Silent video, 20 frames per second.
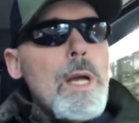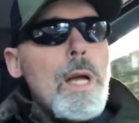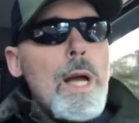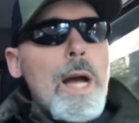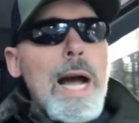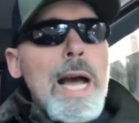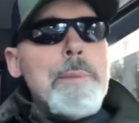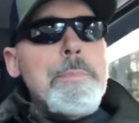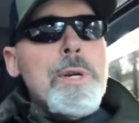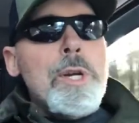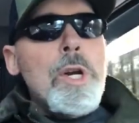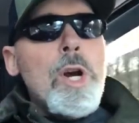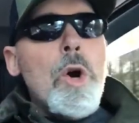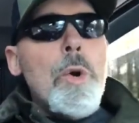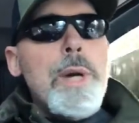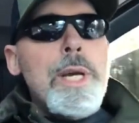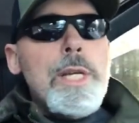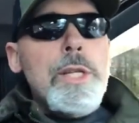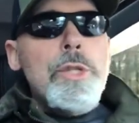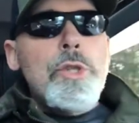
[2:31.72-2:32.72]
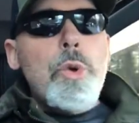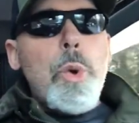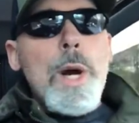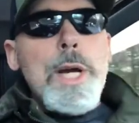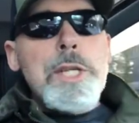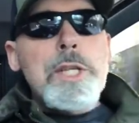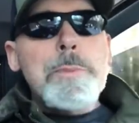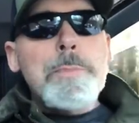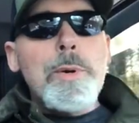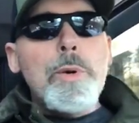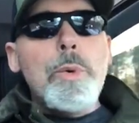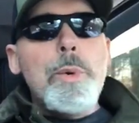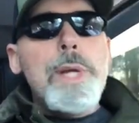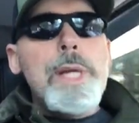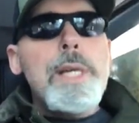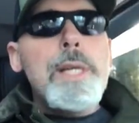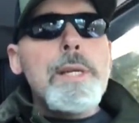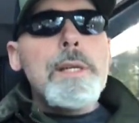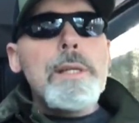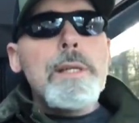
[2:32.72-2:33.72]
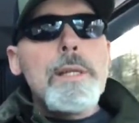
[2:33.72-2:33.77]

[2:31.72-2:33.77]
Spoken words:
I've been going twice per week.